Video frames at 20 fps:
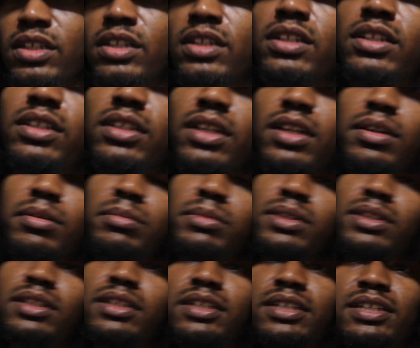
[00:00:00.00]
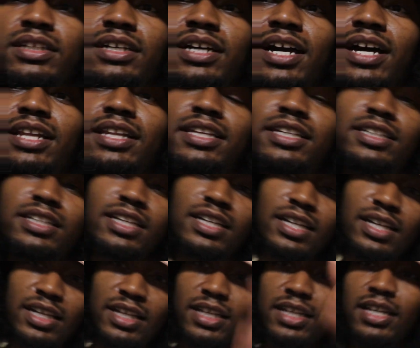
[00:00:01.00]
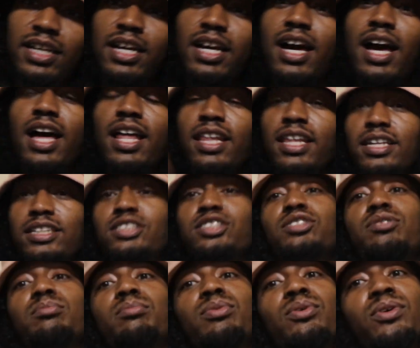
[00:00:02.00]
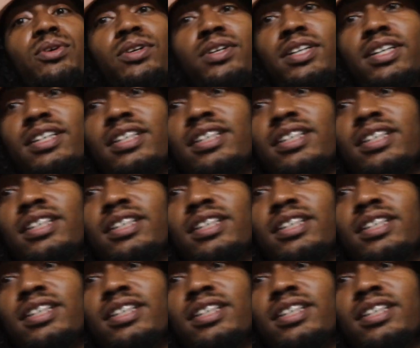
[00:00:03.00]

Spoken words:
You know what I mean? Holla at your boy.